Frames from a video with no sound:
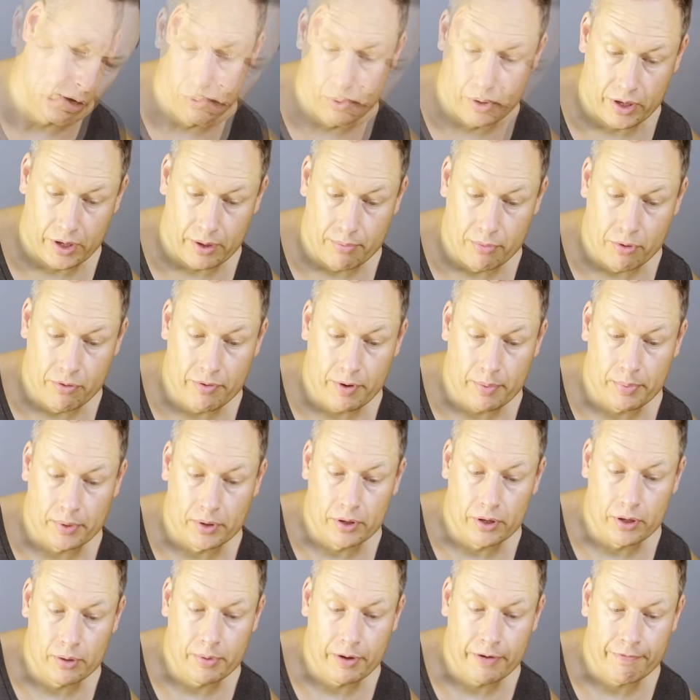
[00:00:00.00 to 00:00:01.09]
We're going to move up a
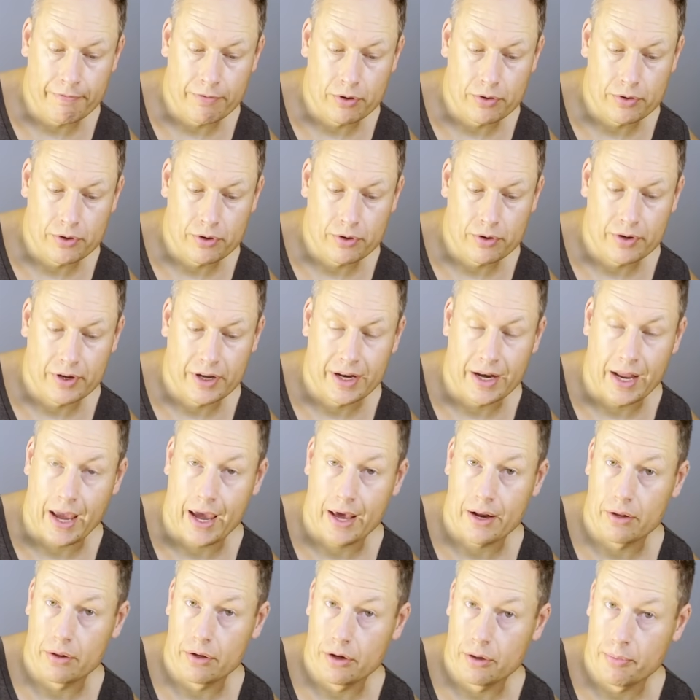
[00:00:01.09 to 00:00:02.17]
little bit further and
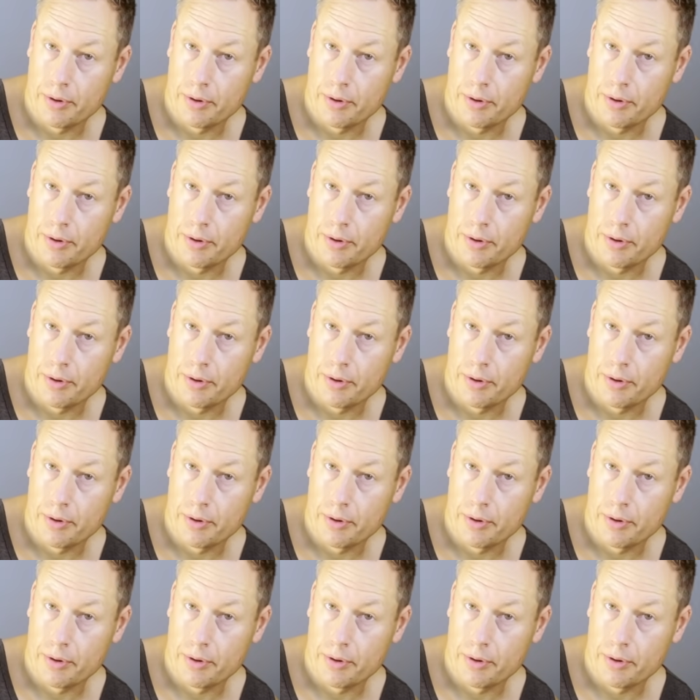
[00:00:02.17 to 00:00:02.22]
add a little